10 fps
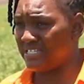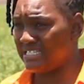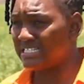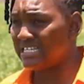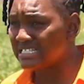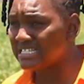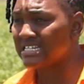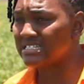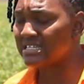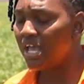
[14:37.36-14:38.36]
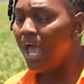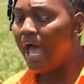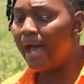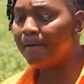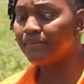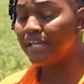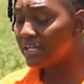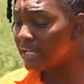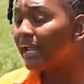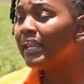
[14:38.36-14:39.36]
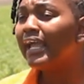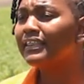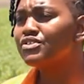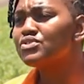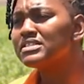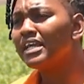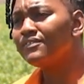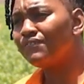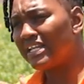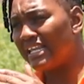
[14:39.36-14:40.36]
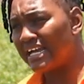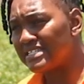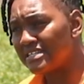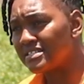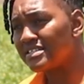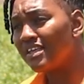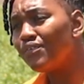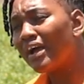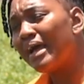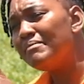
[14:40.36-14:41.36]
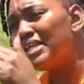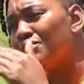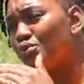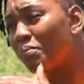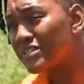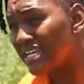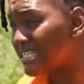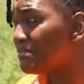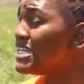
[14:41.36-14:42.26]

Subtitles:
disease incidence. And then I like that you said fertilizers. If you're coming in with your potassium,